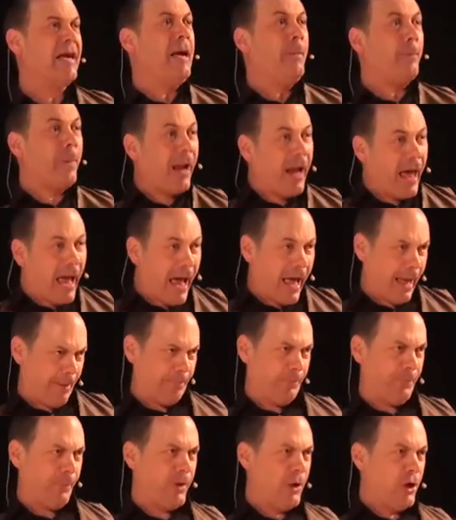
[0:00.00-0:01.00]

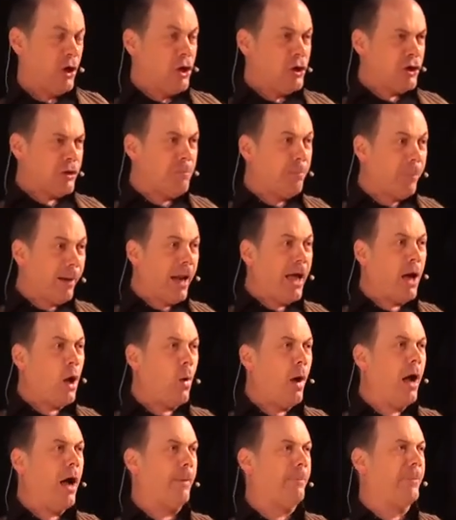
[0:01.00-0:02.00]
plan to blow
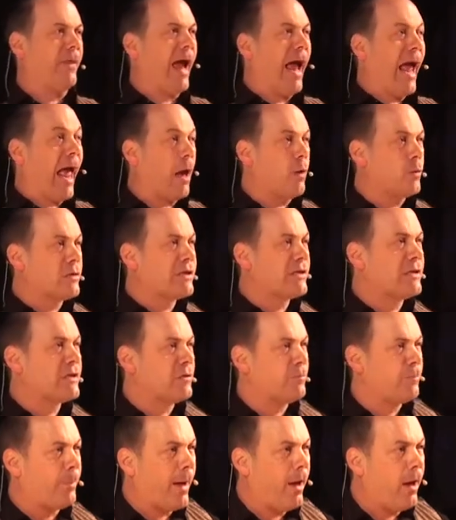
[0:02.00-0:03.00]
up the Houses
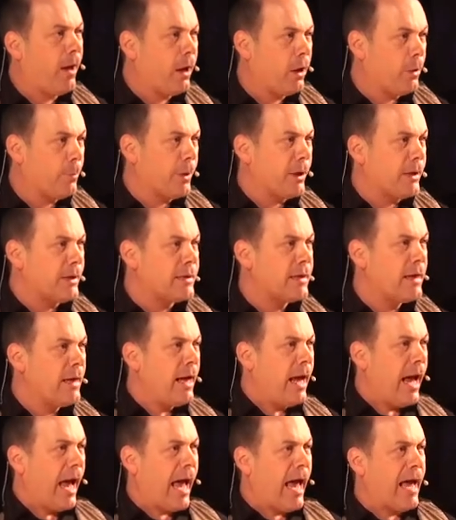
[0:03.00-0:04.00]
of Parliament
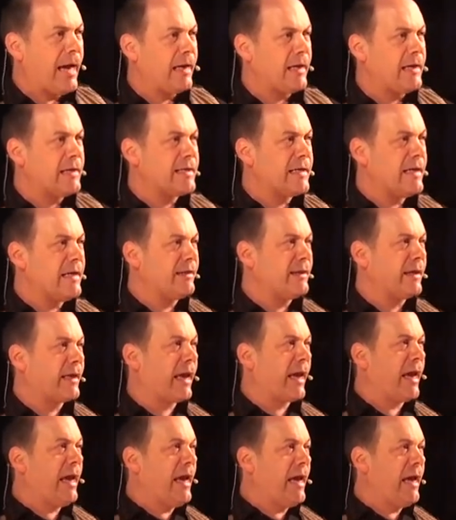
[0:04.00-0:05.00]
and indeed the
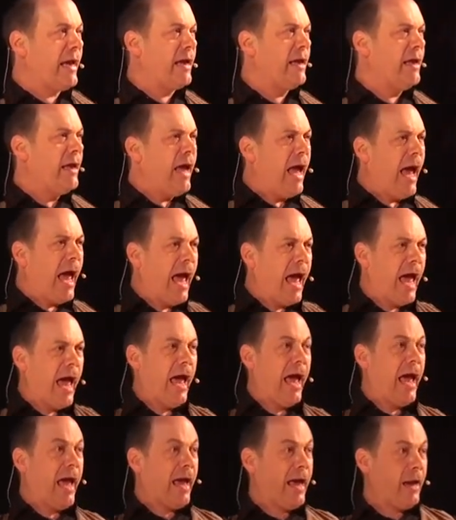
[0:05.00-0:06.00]
king uh,
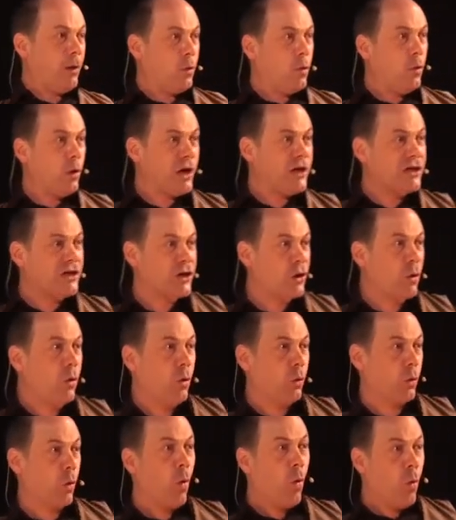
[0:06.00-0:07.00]
and all his
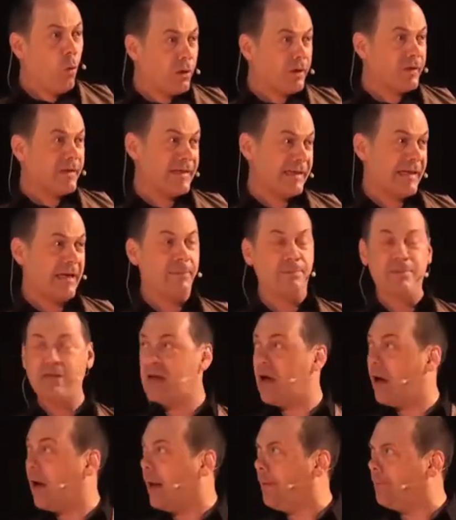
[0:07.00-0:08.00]
court all at the same
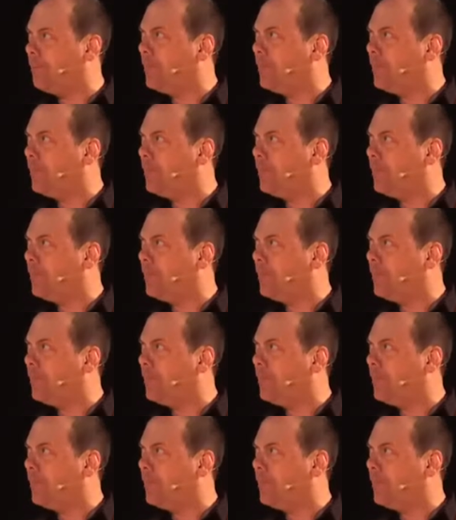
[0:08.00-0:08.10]
time.